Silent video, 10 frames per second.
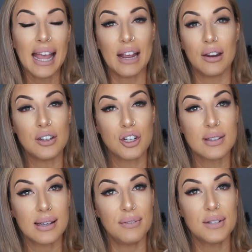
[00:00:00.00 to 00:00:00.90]
It
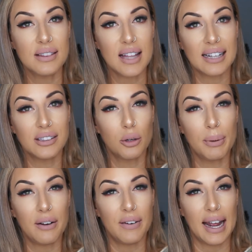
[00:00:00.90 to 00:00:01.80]
just gives it that little
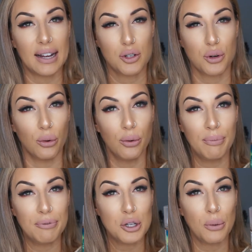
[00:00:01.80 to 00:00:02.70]
bit of an extra
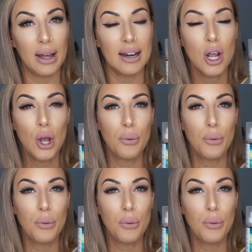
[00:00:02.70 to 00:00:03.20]
oomph to it